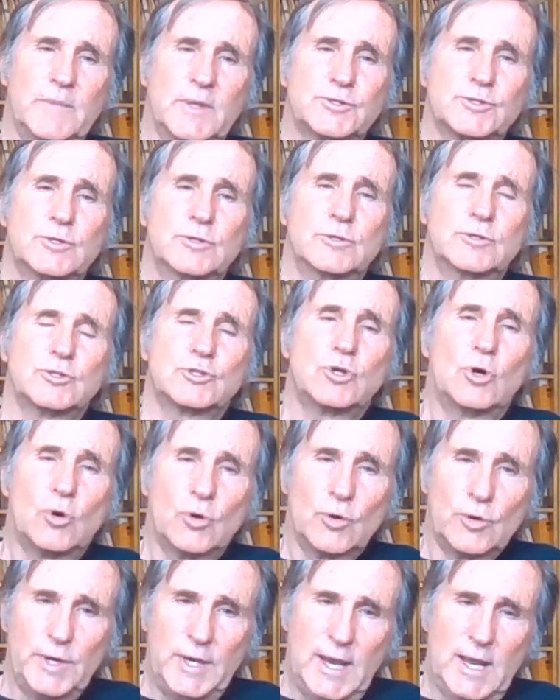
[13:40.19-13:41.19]
certain
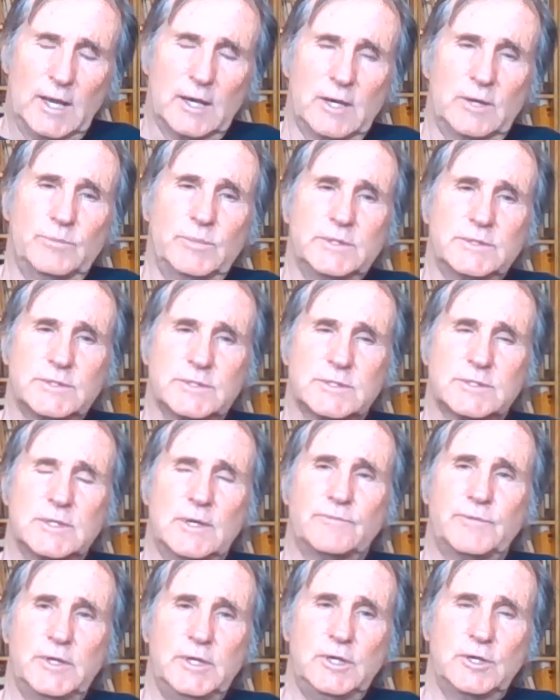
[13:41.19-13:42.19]
Tory elements
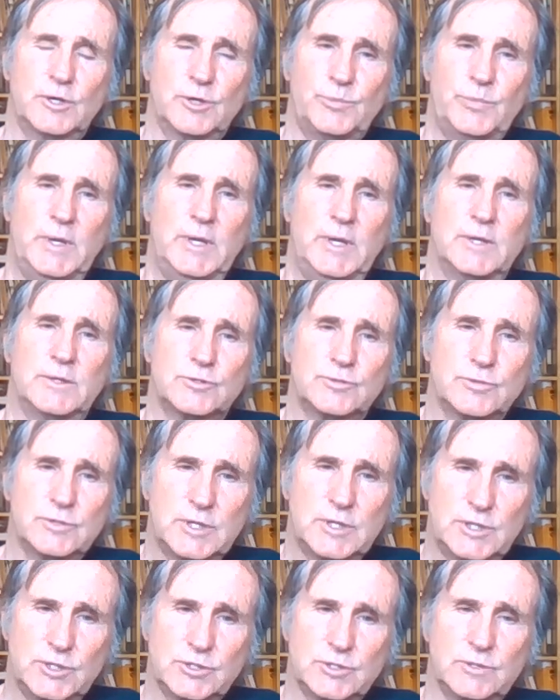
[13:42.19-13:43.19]
of the European
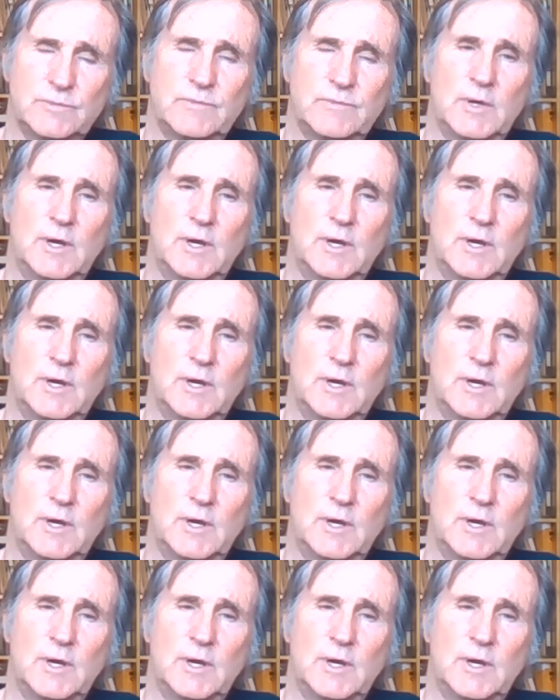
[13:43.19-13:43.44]
tradition.